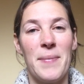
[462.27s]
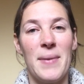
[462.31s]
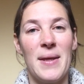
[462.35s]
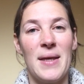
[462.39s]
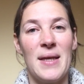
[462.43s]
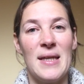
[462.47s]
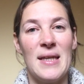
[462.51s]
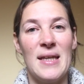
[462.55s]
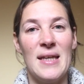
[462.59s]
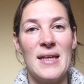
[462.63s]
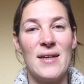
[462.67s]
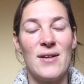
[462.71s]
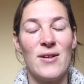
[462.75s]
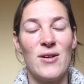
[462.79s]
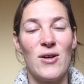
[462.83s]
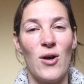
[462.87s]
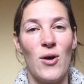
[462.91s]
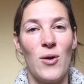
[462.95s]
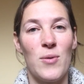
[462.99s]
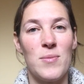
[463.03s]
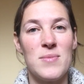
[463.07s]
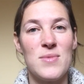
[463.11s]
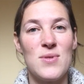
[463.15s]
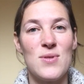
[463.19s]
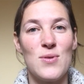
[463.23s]
and
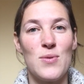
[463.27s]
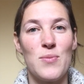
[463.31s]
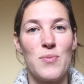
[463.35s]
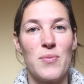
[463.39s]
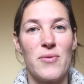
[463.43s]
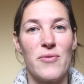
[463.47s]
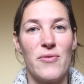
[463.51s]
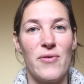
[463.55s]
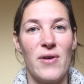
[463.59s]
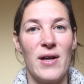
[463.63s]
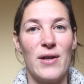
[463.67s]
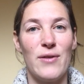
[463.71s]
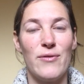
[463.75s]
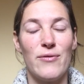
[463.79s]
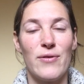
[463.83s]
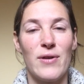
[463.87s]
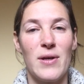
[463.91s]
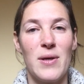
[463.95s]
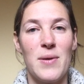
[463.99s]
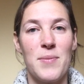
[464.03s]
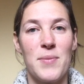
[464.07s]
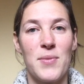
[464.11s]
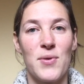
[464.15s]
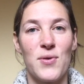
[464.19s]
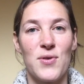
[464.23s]
income to provide for
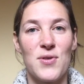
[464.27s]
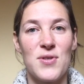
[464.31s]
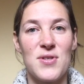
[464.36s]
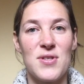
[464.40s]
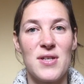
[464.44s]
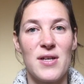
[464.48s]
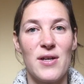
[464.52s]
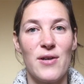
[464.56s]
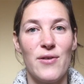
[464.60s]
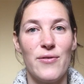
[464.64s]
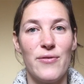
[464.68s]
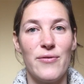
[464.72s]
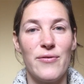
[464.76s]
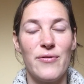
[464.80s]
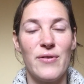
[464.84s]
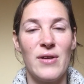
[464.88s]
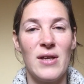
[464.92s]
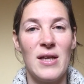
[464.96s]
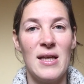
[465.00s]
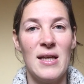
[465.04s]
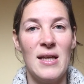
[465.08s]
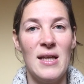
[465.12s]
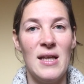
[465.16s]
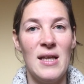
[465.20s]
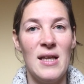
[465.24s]
him or herself.
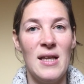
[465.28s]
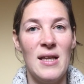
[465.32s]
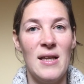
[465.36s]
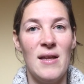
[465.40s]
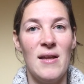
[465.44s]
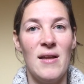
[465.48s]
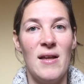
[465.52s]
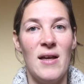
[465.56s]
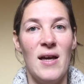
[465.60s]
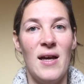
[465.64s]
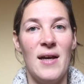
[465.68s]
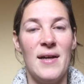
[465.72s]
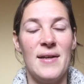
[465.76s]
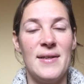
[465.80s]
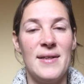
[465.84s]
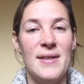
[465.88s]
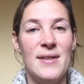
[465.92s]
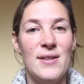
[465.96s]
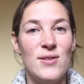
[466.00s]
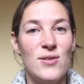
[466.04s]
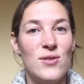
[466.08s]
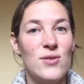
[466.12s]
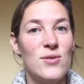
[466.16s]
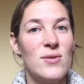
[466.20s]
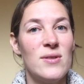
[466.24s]
And
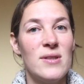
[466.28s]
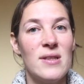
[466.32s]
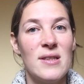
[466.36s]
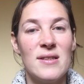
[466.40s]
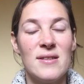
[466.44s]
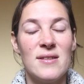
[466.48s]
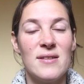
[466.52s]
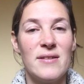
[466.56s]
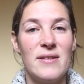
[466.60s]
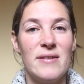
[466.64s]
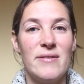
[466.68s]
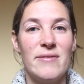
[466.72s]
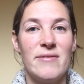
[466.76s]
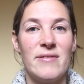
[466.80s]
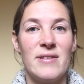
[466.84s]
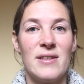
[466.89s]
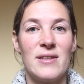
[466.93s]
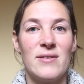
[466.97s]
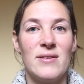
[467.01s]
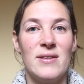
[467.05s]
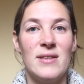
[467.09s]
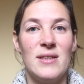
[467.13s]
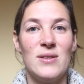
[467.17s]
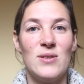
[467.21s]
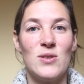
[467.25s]
he's doing this in a
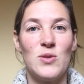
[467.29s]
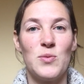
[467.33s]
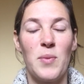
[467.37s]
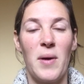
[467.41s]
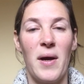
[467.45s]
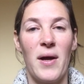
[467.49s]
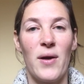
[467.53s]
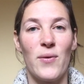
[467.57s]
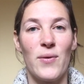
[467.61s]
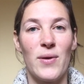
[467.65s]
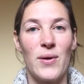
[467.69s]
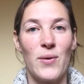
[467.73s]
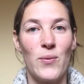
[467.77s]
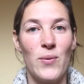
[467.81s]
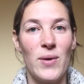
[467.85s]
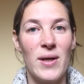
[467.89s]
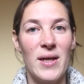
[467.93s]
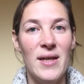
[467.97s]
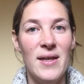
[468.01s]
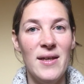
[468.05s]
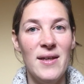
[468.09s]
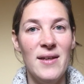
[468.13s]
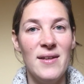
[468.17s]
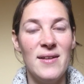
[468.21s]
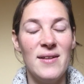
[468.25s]
very inspiring
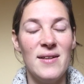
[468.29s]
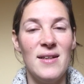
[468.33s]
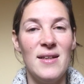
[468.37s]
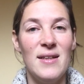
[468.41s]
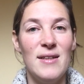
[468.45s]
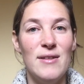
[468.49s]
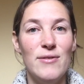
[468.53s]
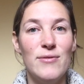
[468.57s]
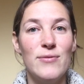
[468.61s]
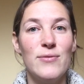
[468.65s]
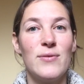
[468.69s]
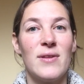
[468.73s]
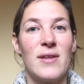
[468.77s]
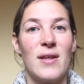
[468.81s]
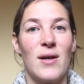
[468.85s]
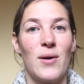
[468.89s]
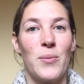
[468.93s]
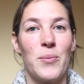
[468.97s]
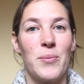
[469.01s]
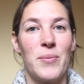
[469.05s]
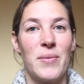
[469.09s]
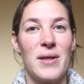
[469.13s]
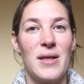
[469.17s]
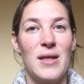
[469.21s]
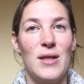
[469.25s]
way. He lived
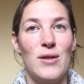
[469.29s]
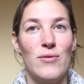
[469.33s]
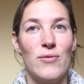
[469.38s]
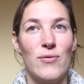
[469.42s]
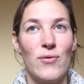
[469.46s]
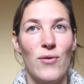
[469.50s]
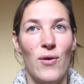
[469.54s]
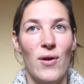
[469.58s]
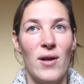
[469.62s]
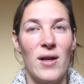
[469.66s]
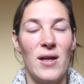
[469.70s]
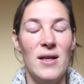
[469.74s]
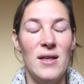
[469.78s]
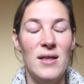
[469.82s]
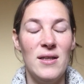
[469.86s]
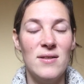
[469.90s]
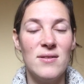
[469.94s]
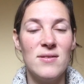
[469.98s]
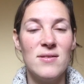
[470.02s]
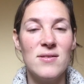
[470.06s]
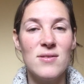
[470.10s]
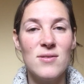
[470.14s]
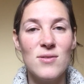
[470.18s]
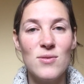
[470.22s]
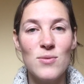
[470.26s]
without money for at
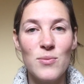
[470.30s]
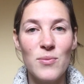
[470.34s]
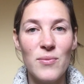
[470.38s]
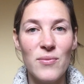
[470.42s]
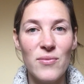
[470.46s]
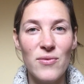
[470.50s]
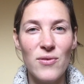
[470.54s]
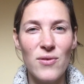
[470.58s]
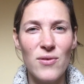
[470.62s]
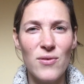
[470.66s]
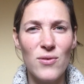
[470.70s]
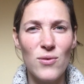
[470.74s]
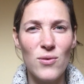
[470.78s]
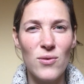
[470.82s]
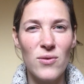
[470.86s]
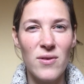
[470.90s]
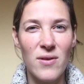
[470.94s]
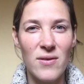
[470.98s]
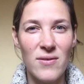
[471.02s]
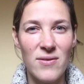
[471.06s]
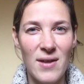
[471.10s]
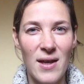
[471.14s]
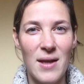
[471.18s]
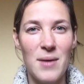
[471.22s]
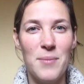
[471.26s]
least
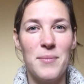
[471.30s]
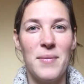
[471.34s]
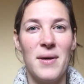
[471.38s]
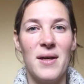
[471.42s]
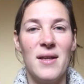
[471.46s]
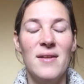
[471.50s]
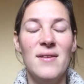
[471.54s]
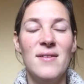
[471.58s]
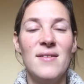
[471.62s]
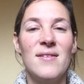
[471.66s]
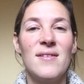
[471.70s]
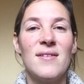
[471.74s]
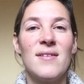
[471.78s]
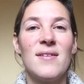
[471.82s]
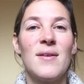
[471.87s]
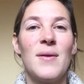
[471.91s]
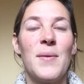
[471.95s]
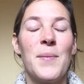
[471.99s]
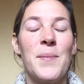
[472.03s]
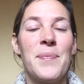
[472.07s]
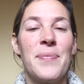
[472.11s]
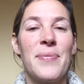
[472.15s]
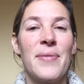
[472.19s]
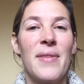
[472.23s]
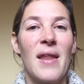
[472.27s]
10 months,
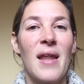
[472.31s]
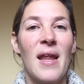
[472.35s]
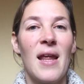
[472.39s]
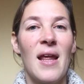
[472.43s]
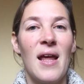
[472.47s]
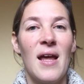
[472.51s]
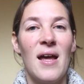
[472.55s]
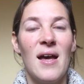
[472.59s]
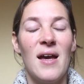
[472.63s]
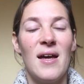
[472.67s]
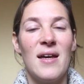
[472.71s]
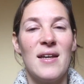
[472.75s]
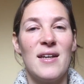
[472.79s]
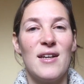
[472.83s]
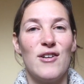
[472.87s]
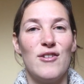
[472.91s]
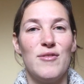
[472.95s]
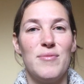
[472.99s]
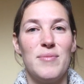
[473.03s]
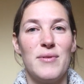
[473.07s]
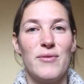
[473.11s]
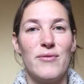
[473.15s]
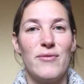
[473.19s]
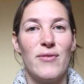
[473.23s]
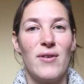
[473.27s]
and
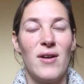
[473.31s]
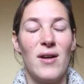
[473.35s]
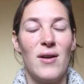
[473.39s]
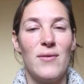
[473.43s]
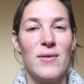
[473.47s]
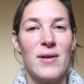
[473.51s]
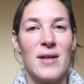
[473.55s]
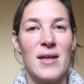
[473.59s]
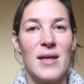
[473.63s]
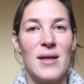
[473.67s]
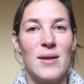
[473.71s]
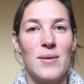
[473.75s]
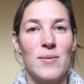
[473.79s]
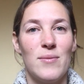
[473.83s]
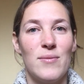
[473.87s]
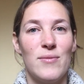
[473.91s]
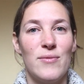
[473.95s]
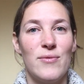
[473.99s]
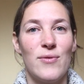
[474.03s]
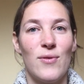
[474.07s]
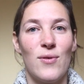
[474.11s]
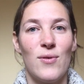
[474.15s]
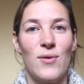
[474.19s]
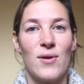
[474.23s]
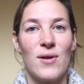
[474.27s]
I've been following him
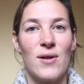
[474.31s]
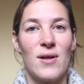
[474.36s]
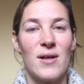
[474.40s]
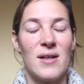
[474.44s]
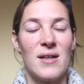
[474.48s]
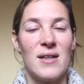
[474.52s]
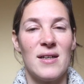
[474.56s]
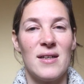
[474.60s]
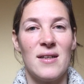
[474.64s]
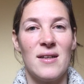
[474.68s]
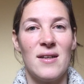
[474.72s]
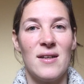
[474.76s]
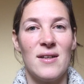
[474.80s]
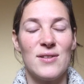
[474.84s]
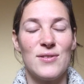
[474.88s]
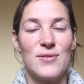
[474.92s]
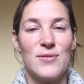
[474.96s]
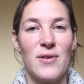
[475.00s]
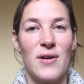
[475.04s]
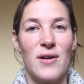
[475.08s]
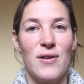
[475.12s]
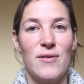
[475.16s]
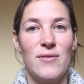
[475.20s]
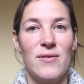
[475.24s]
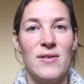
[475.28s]
for
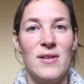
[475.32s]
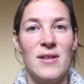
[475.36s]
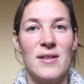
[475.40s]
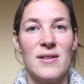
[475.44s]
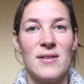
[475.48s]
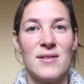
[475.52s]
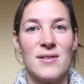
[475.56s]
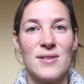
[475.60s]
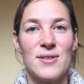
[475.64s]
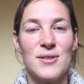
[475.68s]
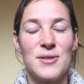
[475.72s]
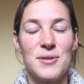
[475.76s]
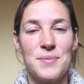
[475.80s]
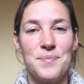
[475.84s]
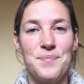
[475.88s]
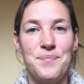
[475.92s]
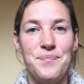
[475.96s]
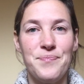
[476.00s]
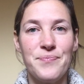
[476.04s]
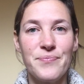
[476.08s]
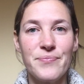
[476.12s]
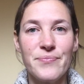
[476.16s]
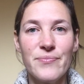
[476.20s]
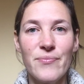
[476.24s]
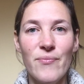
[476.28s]
last 5 years.
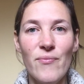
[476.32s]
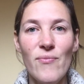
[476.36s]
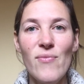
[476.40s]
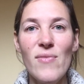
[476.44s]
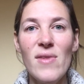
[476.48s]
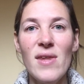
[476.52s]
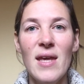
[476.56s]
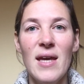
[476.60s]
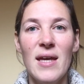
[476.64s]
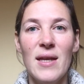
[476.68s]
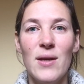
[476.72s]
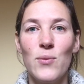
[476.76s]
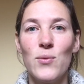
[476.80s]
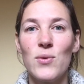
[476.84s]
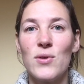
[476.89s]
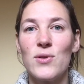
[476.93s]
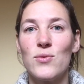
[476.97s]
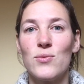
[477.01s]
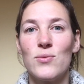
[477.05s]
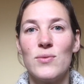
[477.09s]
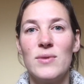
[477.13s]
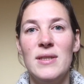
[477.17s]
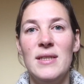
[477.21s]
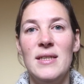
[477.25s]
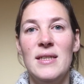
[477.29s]
And I
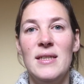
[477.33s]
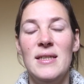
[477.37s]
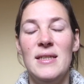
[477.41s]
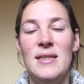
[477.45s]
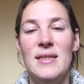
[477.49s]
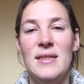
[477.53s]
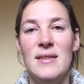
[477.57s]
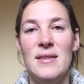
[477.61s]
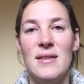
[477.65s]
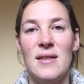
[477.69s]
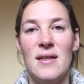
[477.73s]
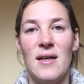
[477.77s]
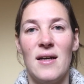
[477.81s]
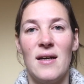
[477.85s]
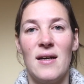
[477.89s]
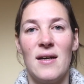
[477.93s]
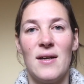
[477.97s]
would really